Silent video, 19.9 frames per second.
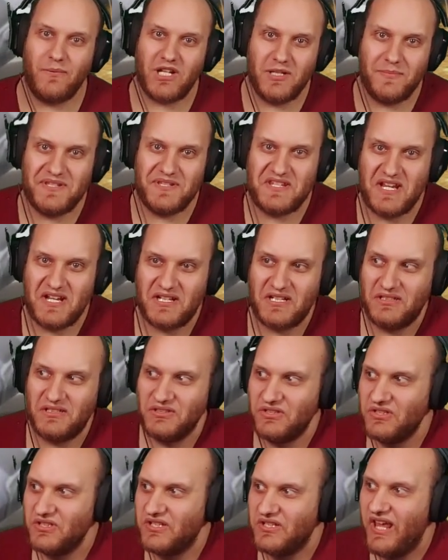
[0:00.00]
be taking a
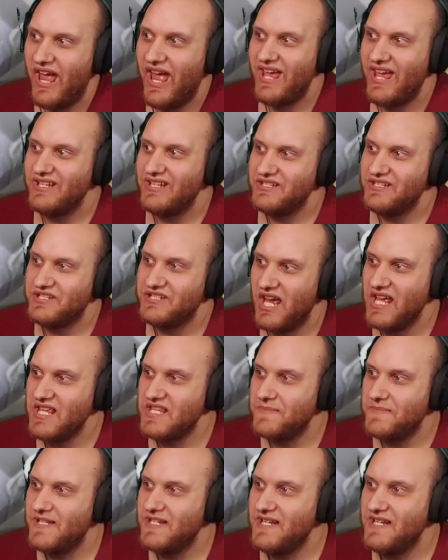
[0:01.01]
look at
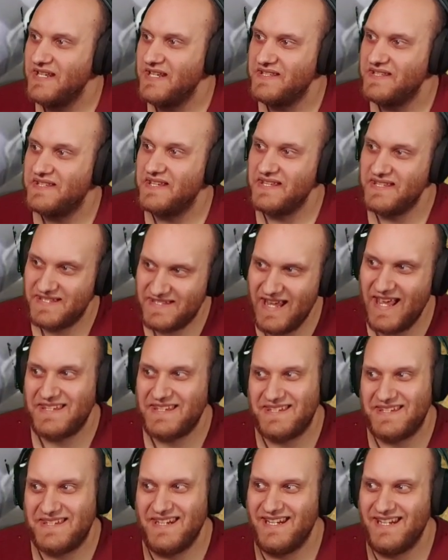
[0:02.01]
Jasmine is
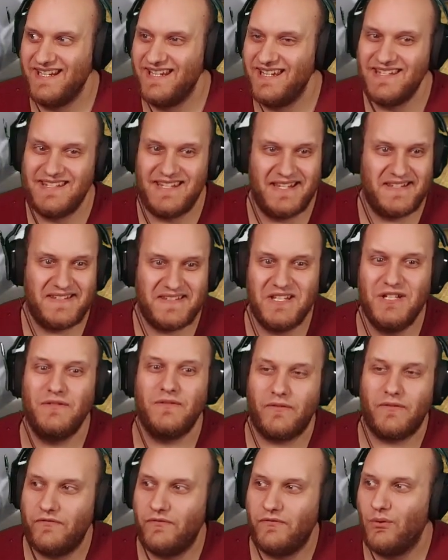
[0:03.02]
Zesty. He's a
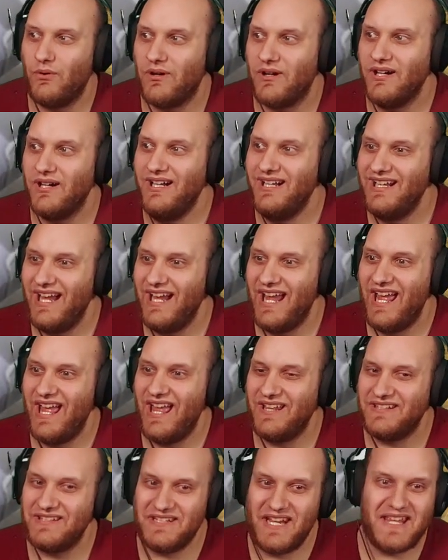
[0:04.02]
Silver 4,
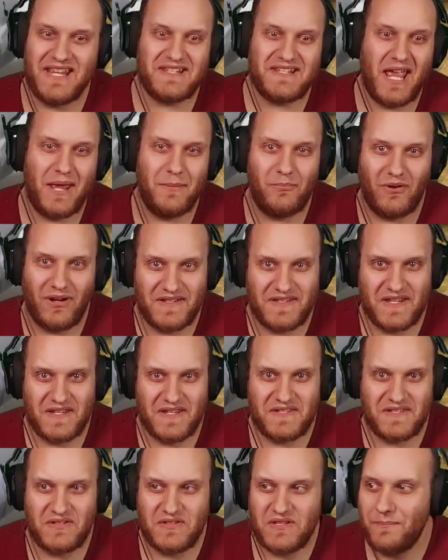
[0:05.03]
and today's game brings us
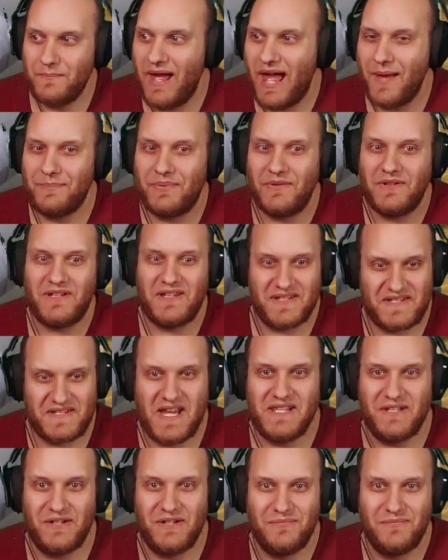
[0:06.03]
to the map
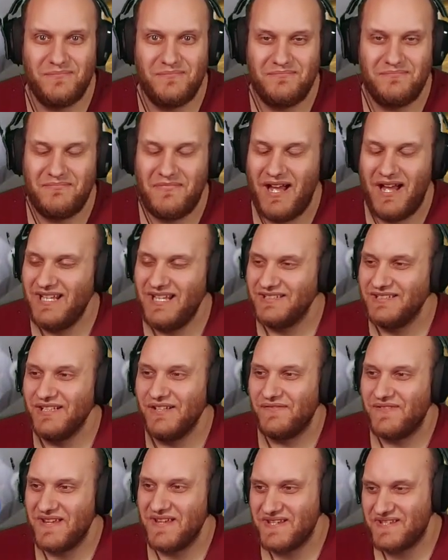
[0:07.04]
Casello. I
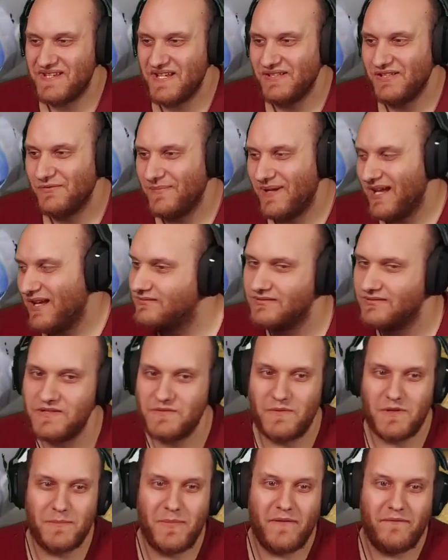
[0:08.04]
love Casello, man. It's
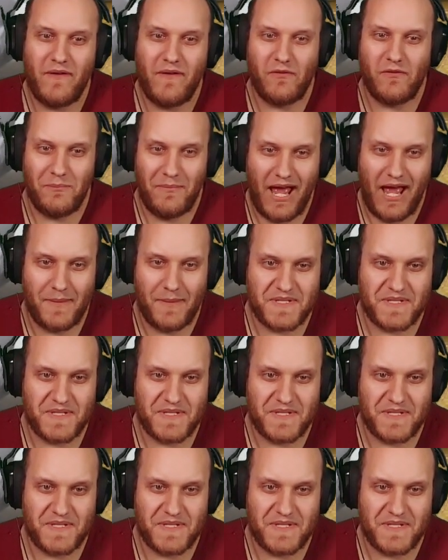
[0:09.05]
one of my favorite maps.